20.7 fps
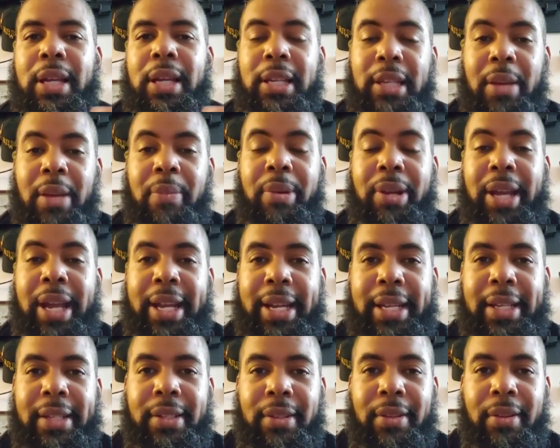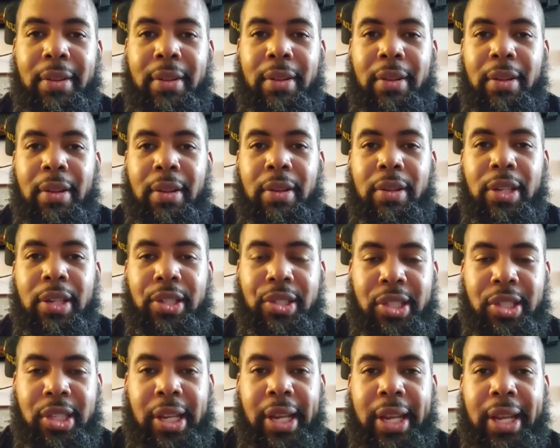eliminating the
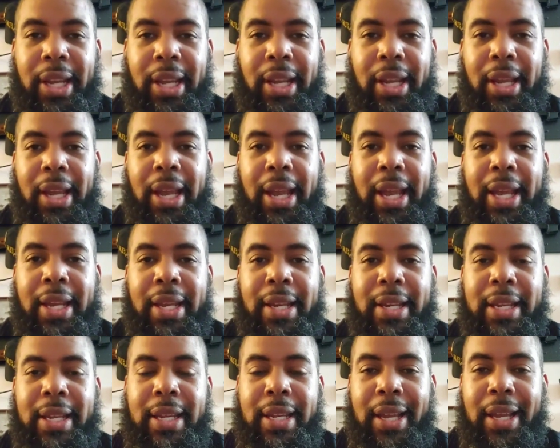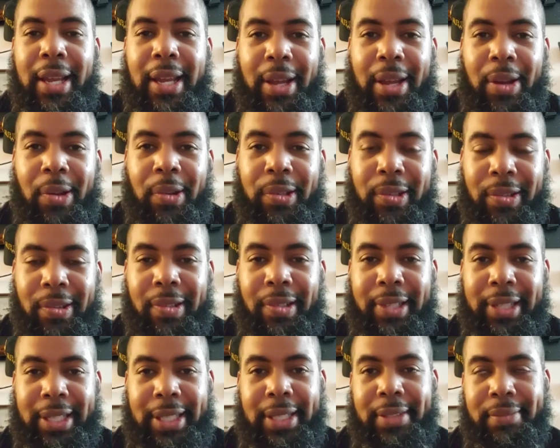sick and the
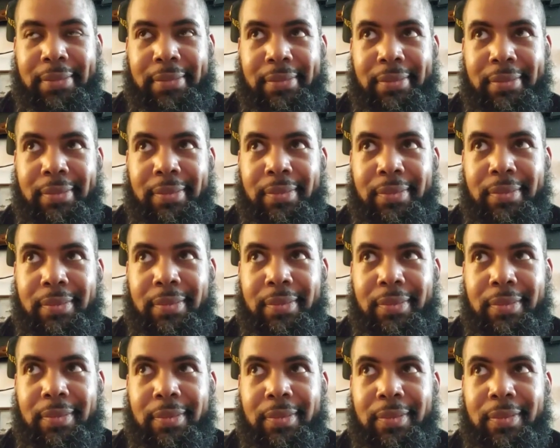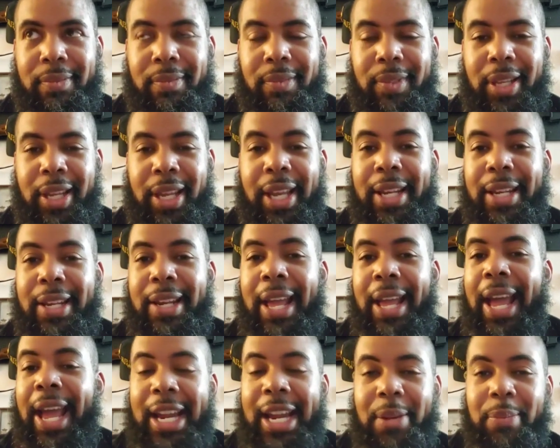elderly
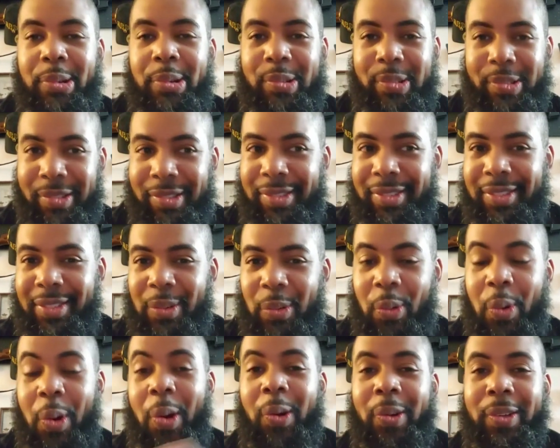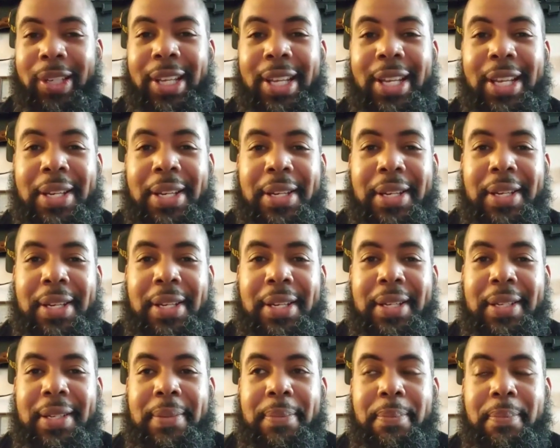in animal world.
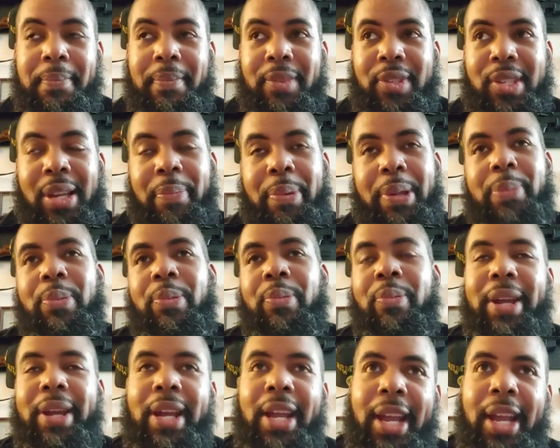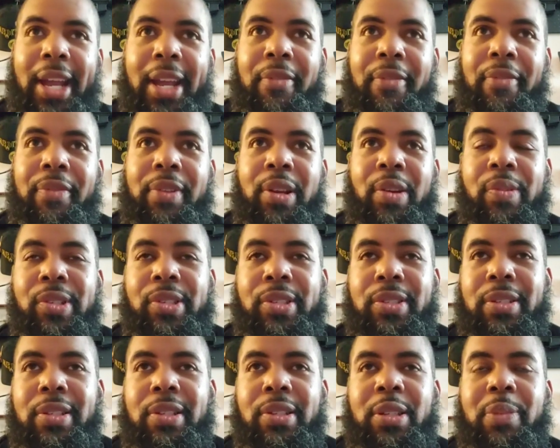Some people may have
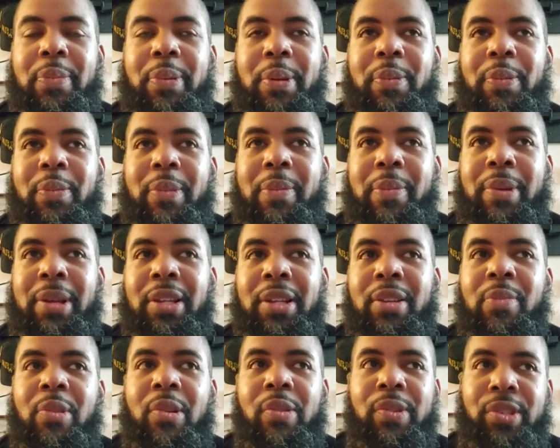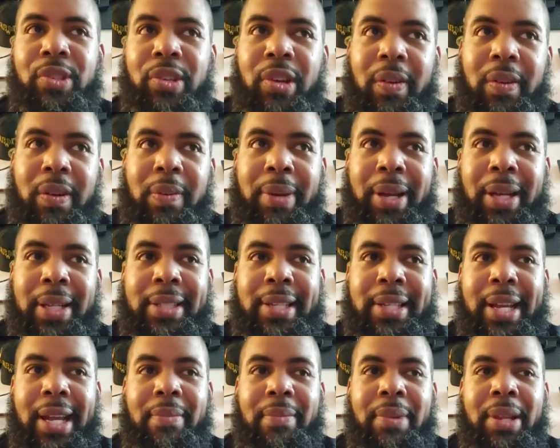some people may be a little more reserved about
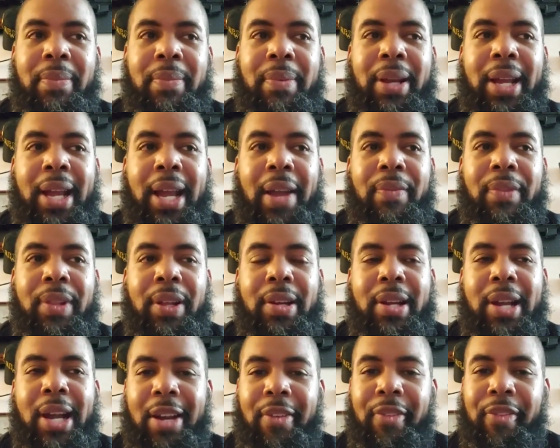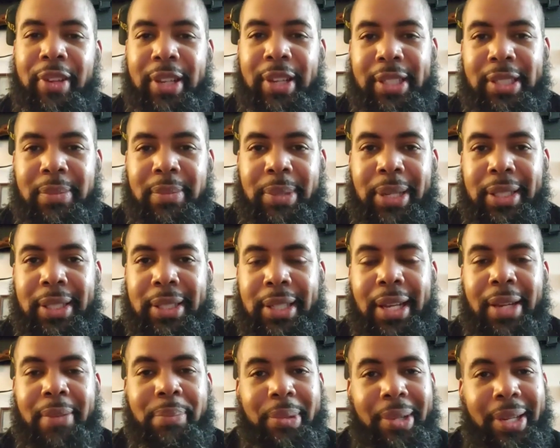that. They may have their conflicts about
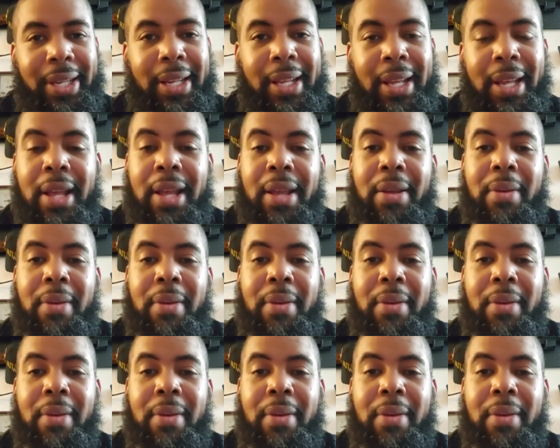that, but